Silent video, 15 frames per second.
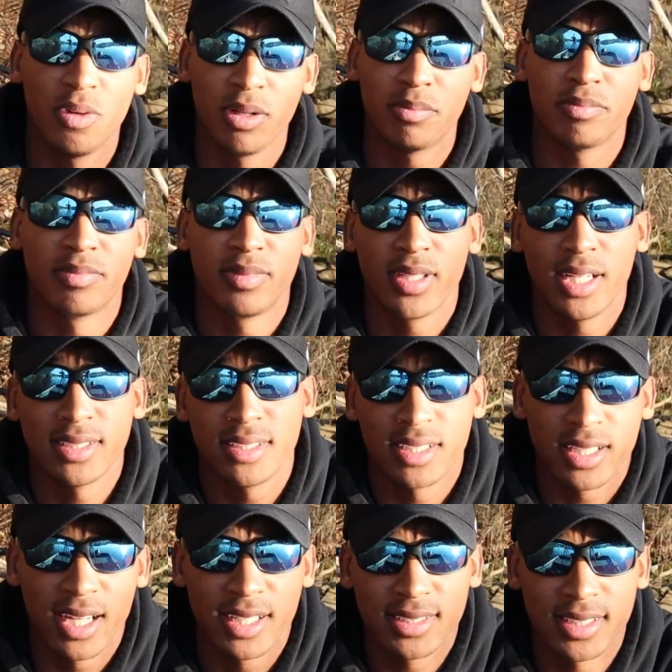Well, that's
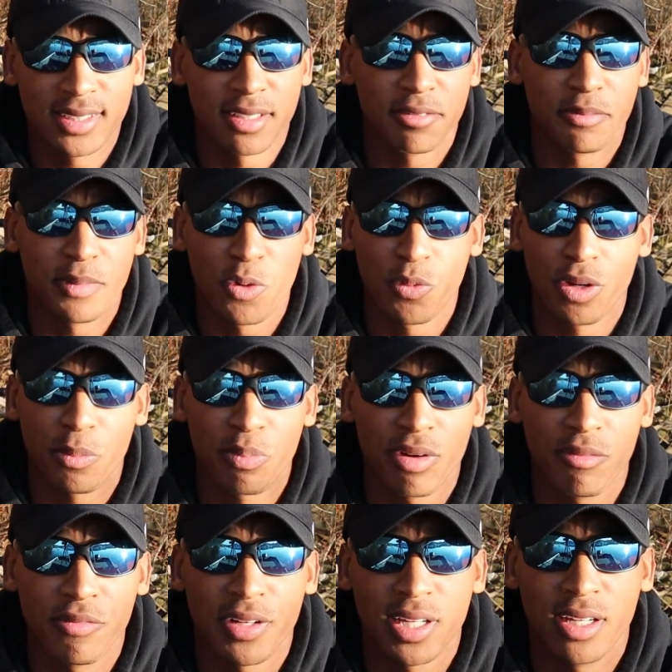it, guys. That's it for my winter
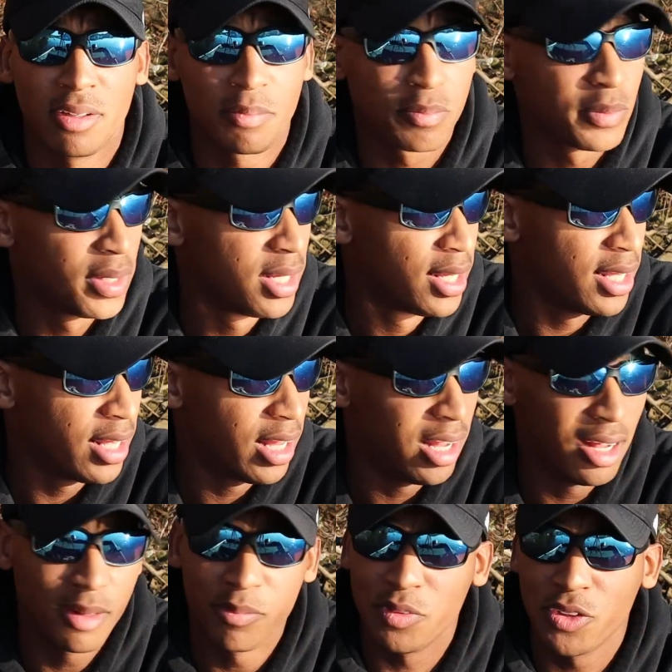prep video.
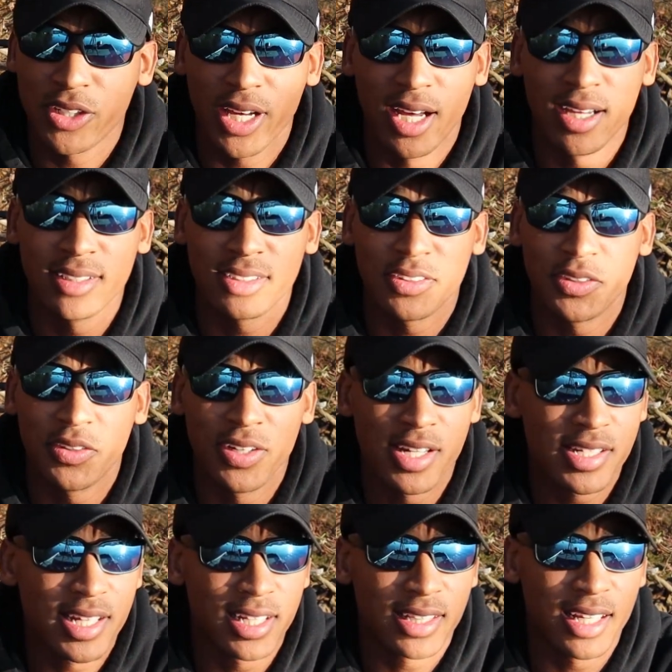You guys go
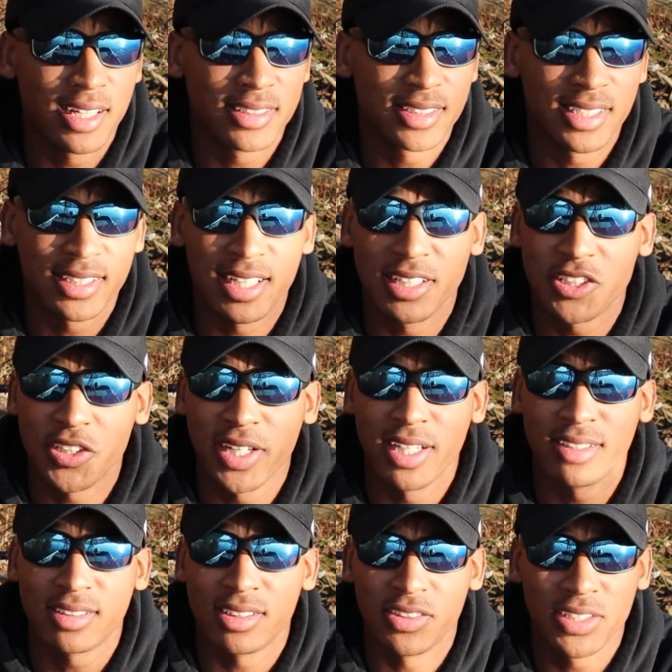ahead, take that
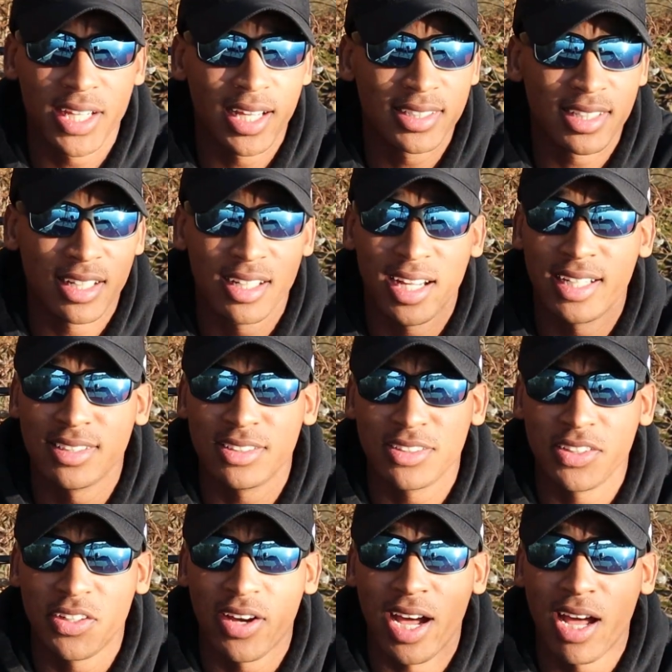chance. You guys get a nice,
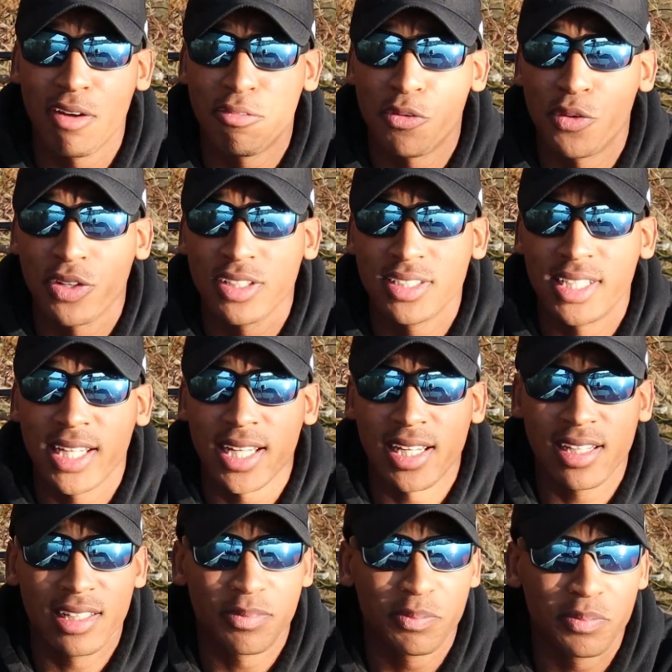high 40s
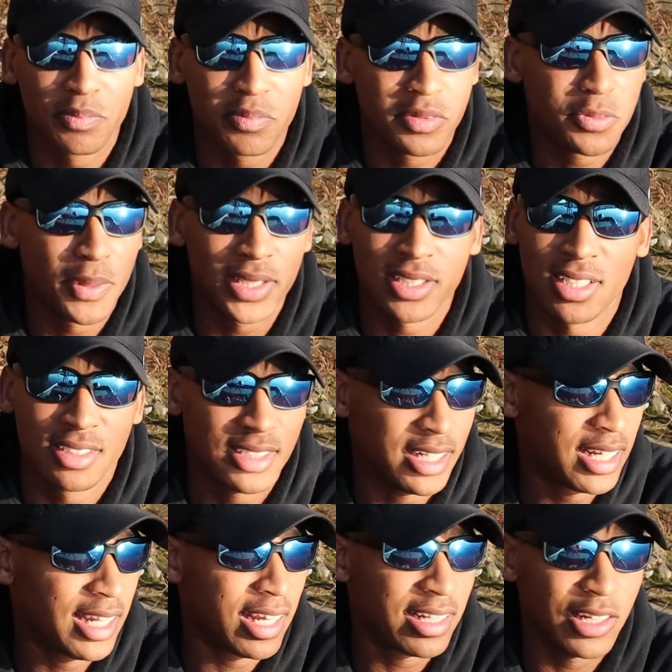day, especially
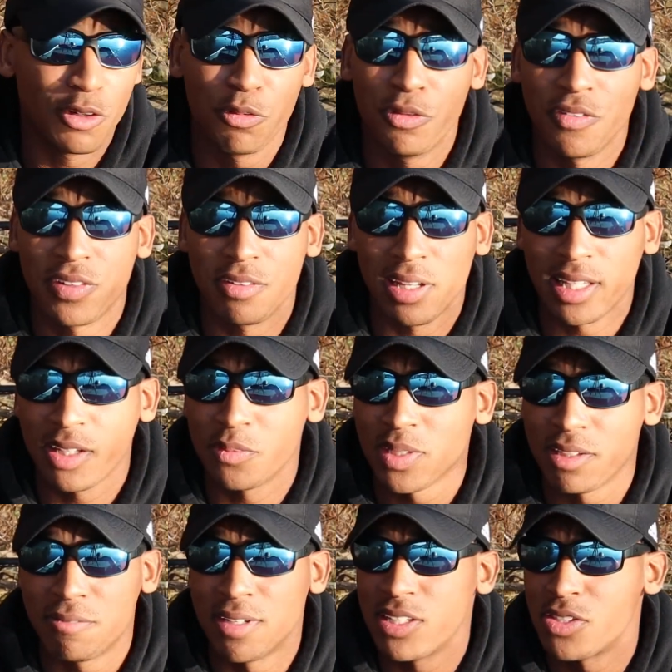today, like low 50. I think I'm
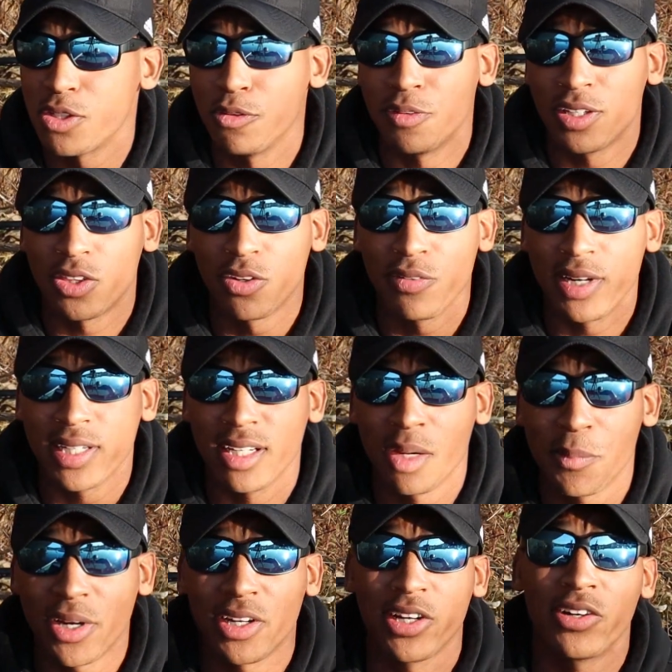like 52, 53 right now.
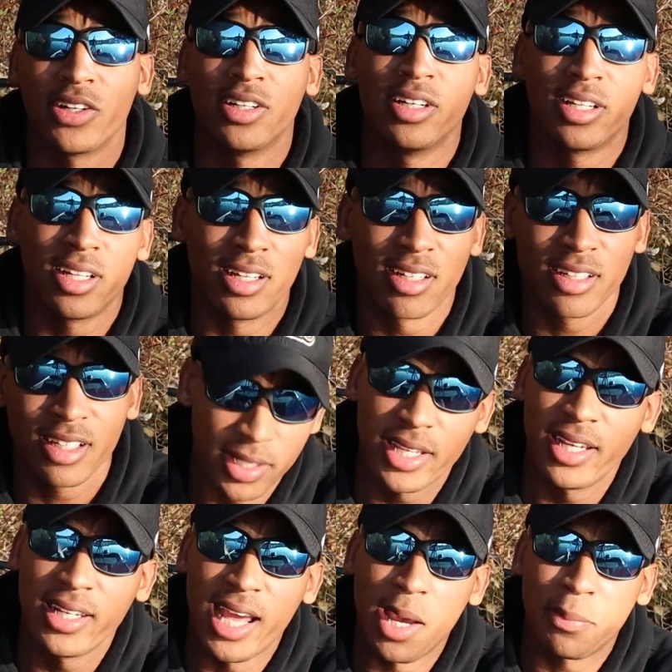I'm out here in a hoodie.
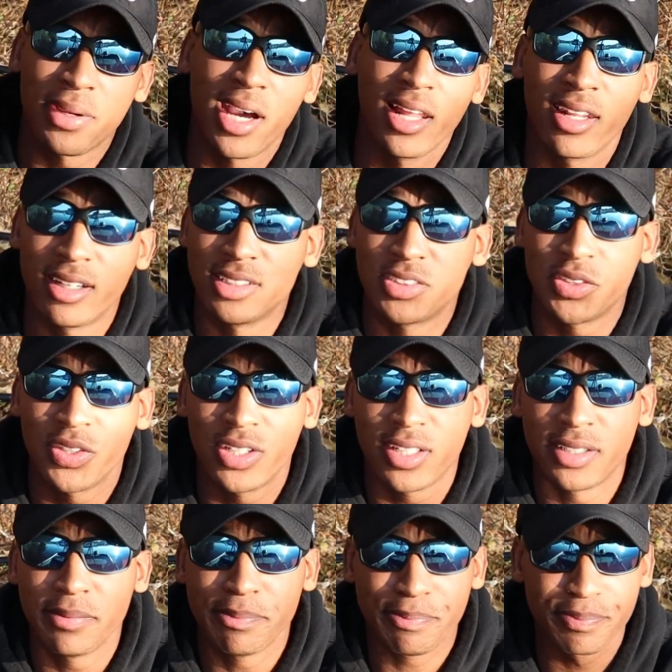Again, happy holidays to
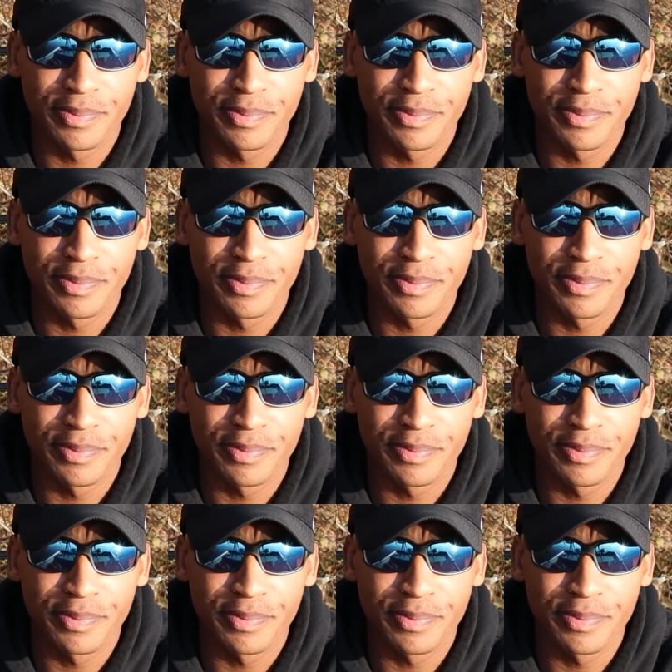all.